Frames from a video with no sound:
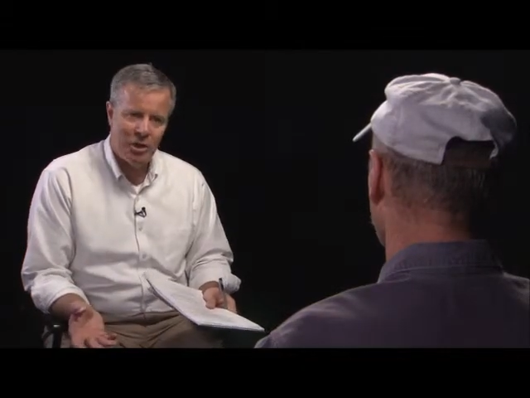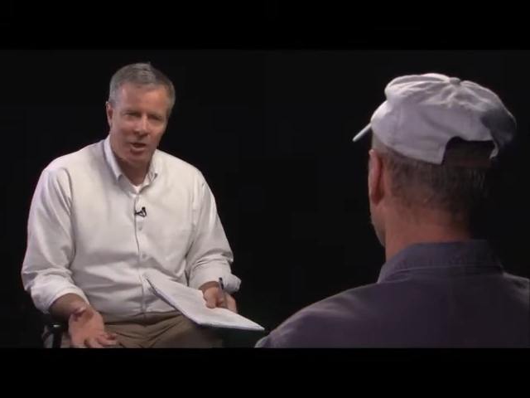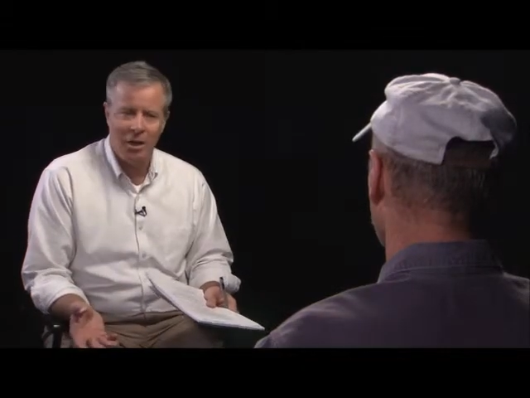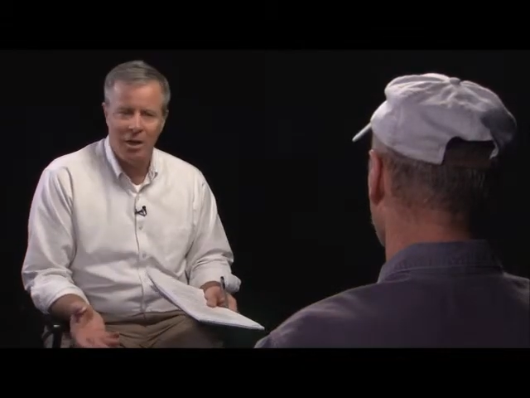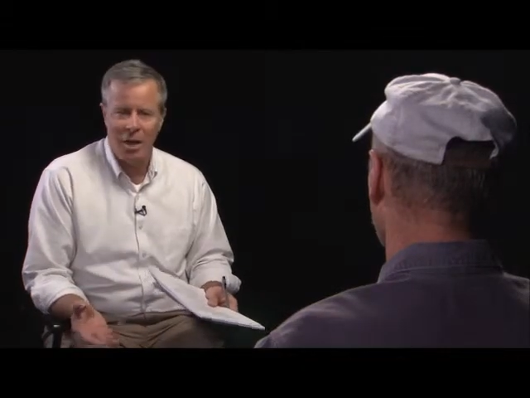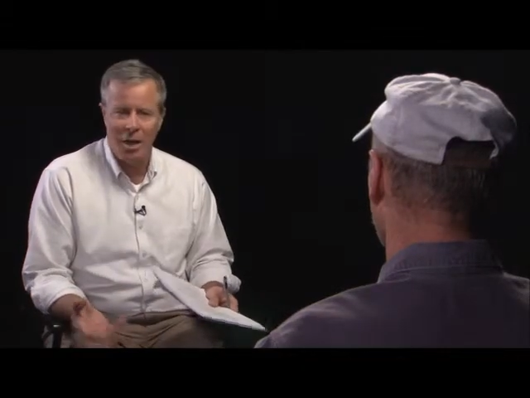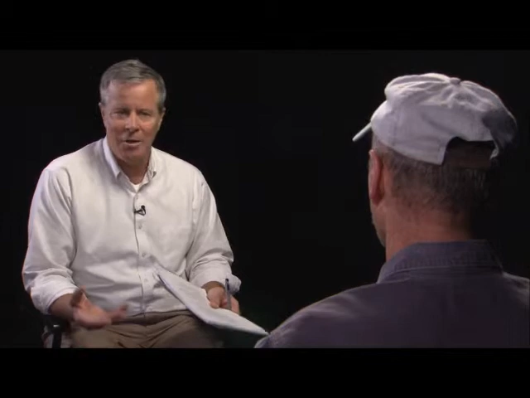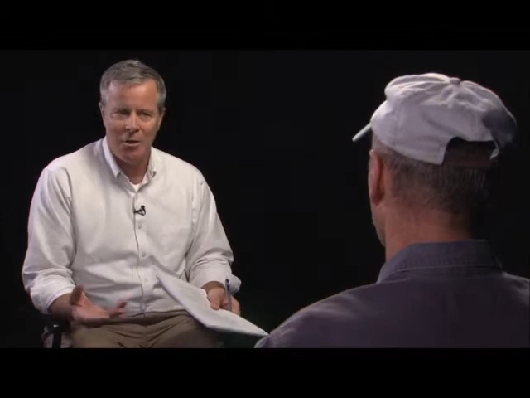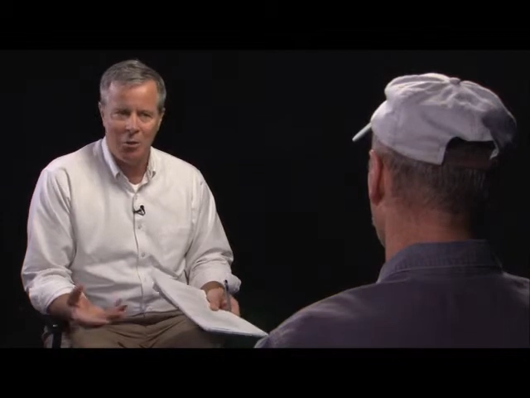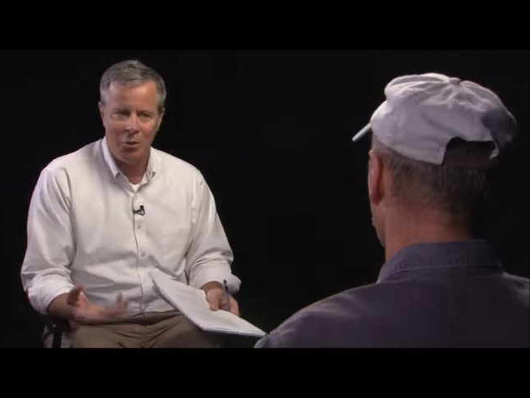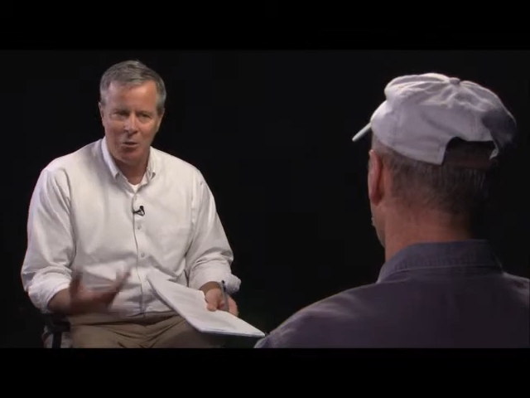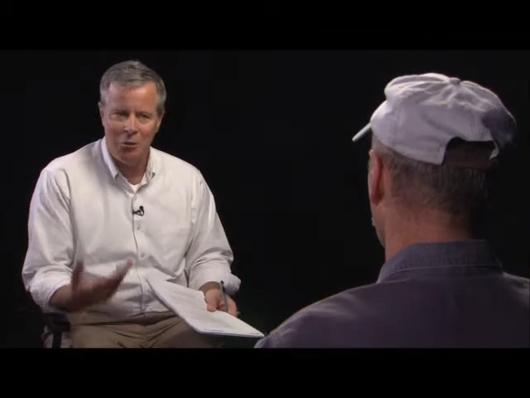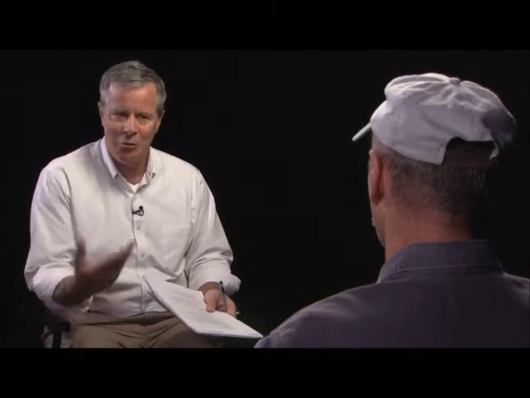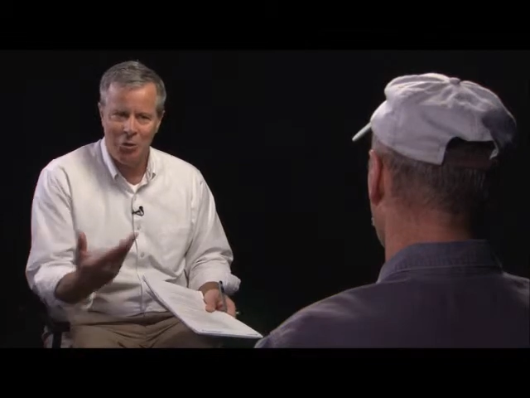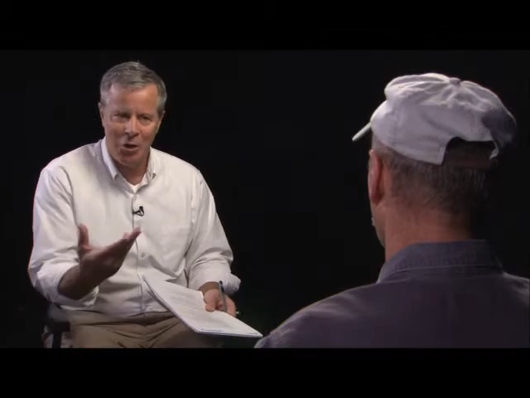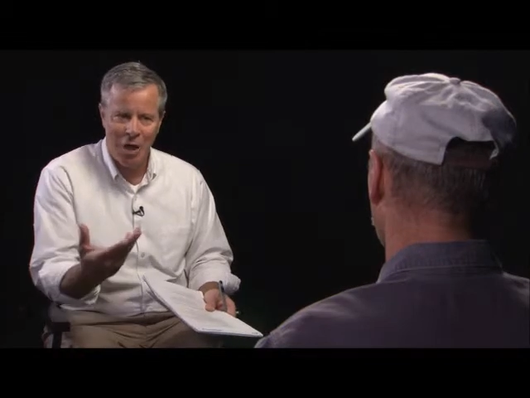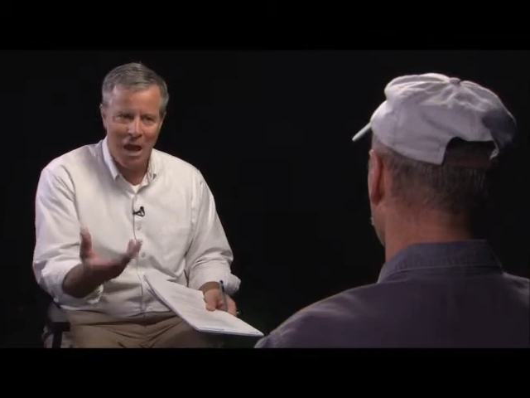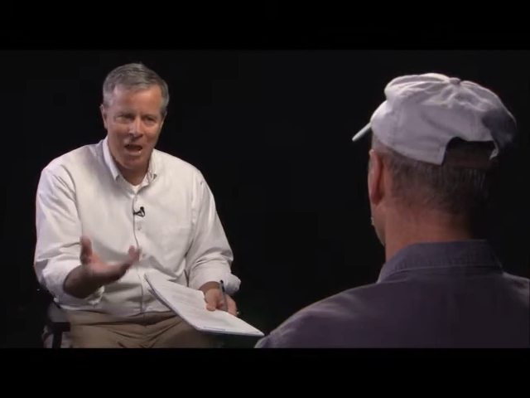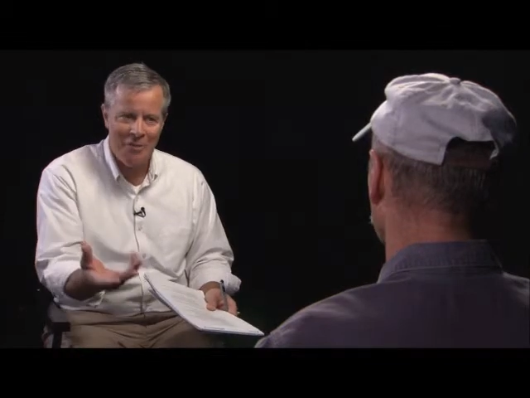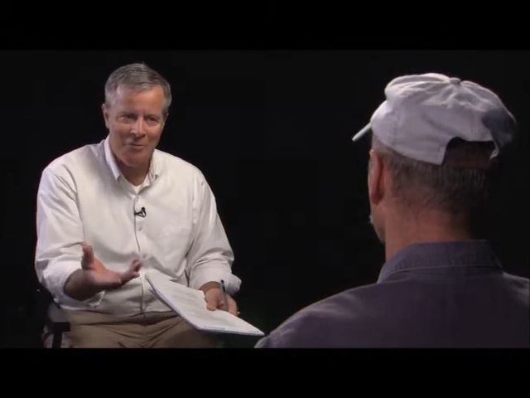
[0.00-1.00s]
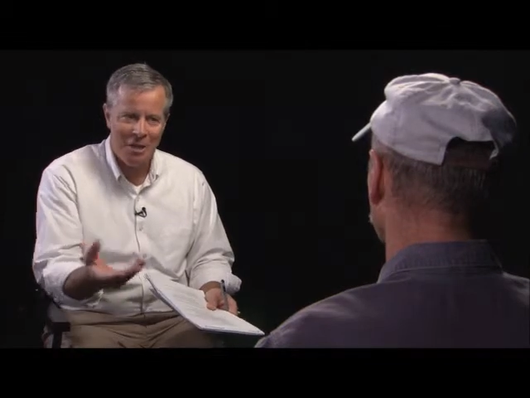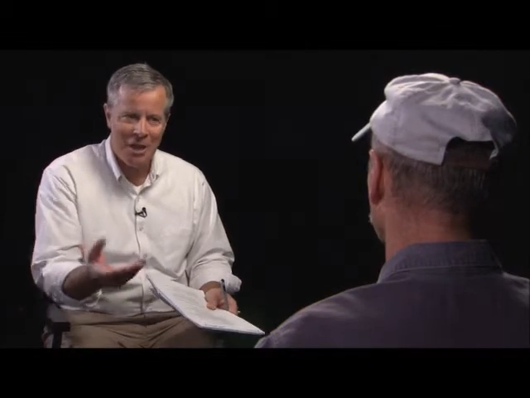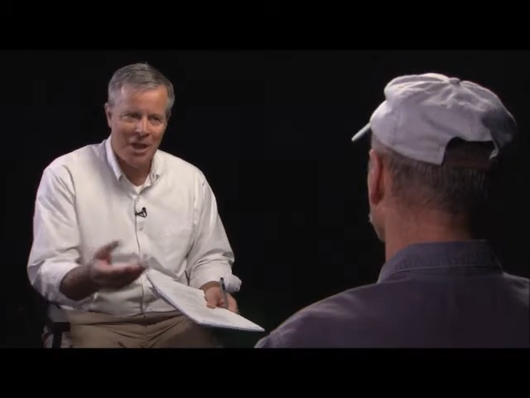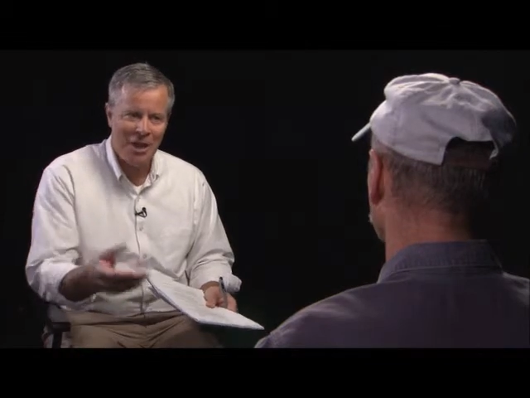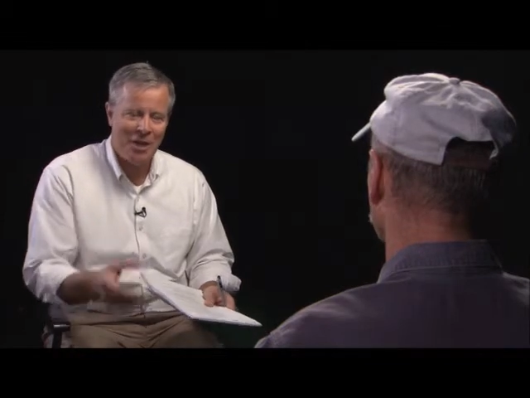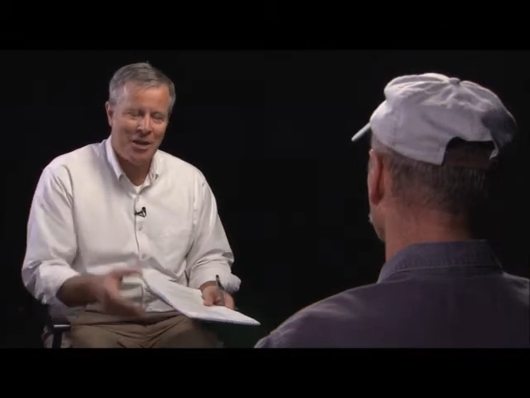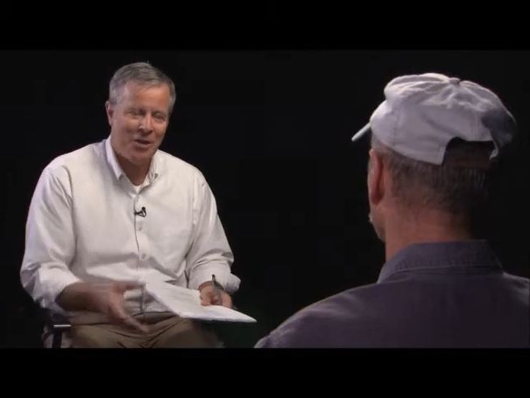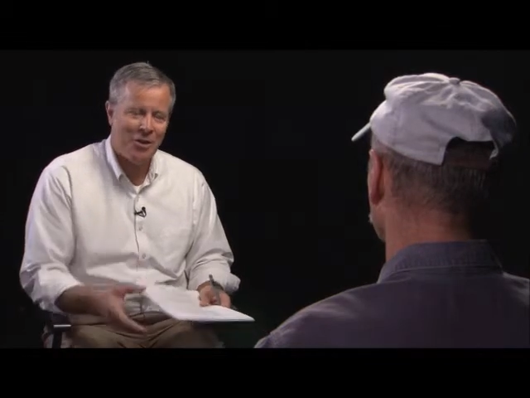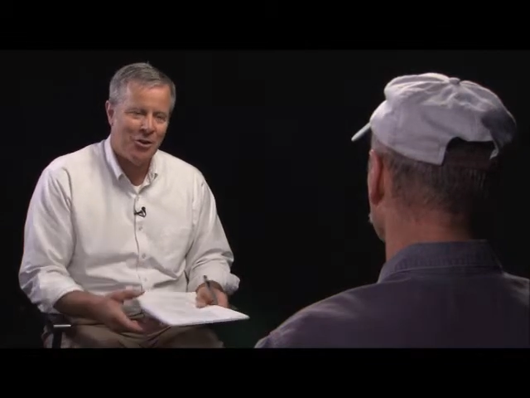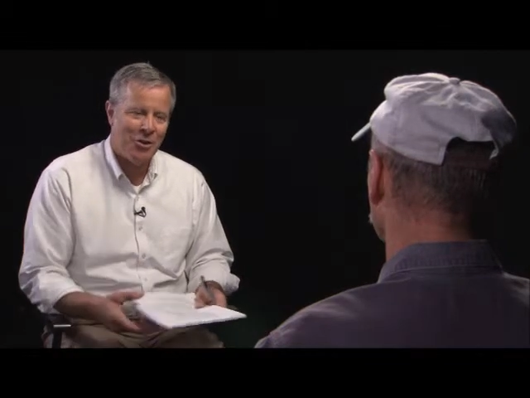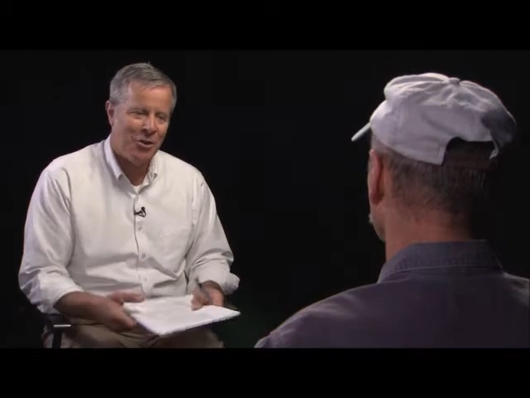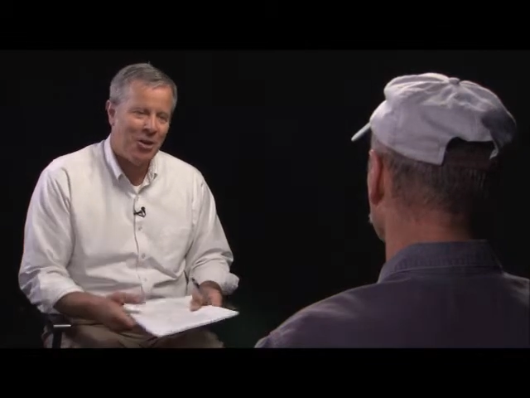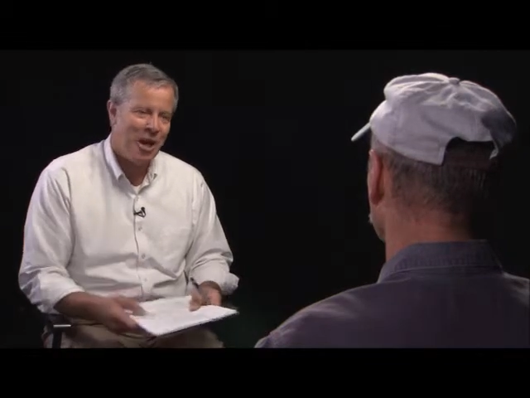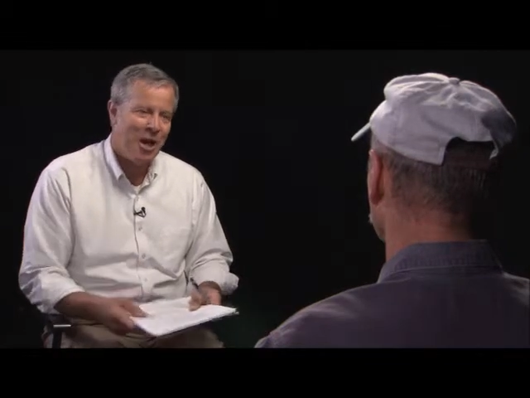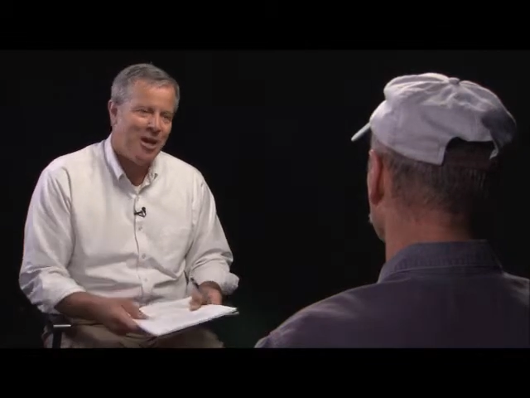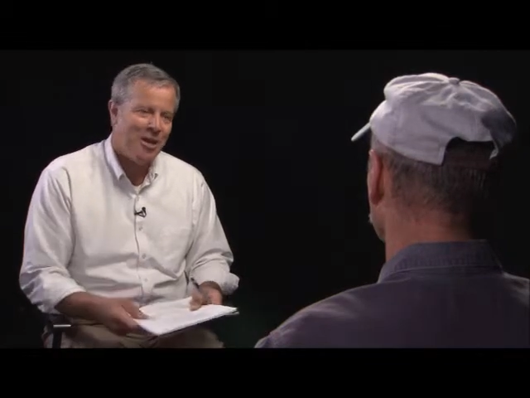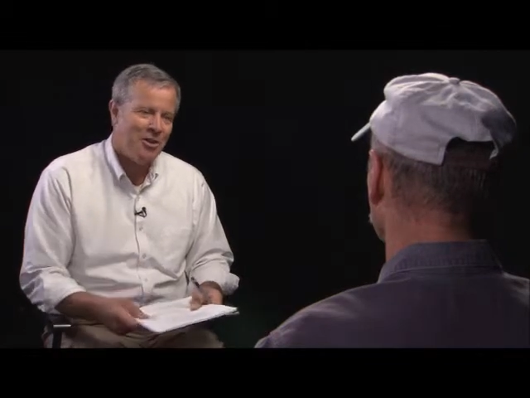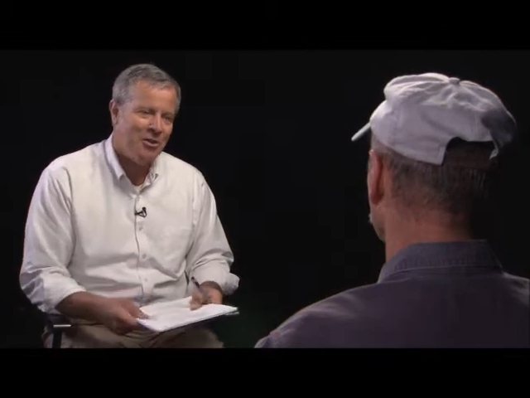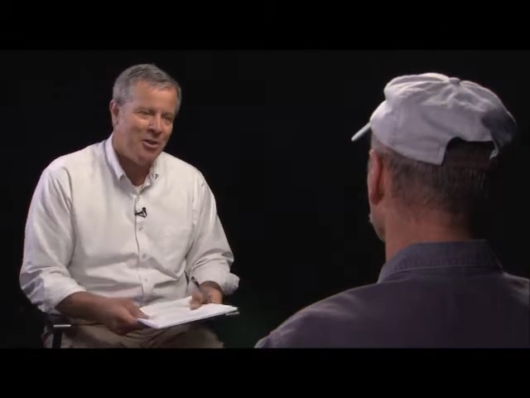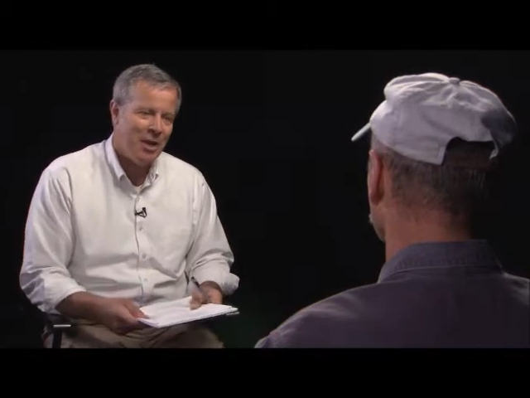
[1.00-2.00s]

and I don't know if you're advocating it or not,